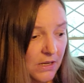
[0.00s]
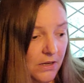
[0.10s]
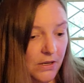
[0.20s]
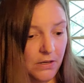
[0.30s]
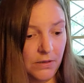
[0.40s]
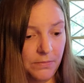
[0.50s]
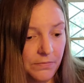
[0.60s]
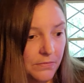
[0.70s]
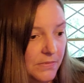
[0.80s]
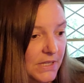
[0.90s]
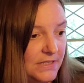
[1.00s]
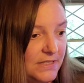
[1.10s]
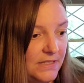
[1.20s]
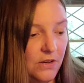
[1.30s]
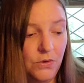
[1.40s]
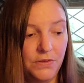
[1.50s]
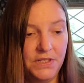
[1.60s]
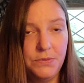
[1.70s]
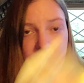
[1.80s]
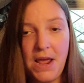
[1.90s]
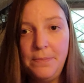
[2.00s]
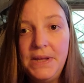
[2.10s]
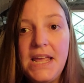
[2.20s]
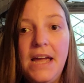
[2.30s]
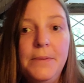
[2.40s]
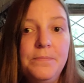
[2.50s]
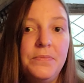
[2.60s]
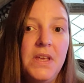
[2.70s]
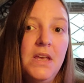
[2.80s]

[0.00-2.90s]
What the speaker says: Let's see, I'll hold this one up again.